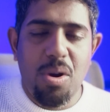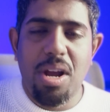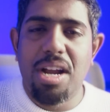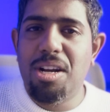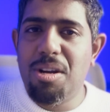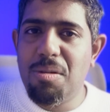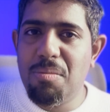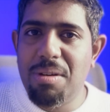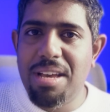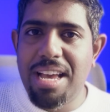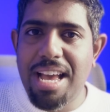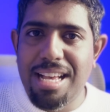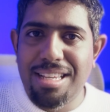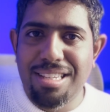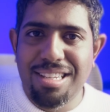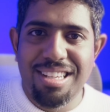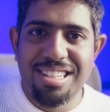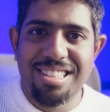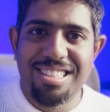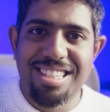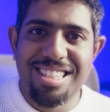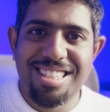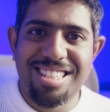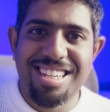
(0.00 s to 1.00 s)
trying to be as
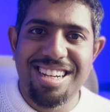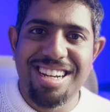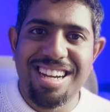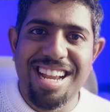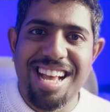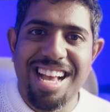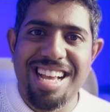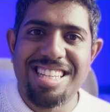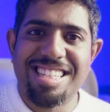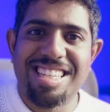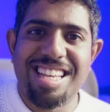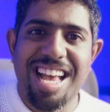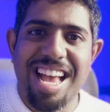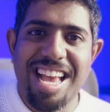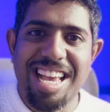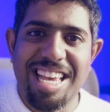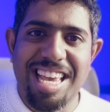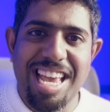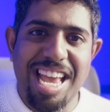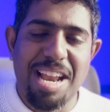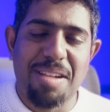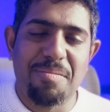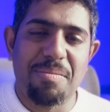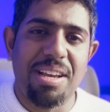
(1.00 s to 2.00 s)
consistent as i
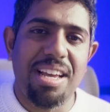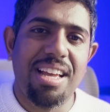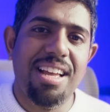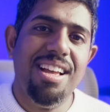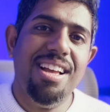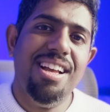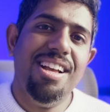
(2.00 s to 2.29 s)
can be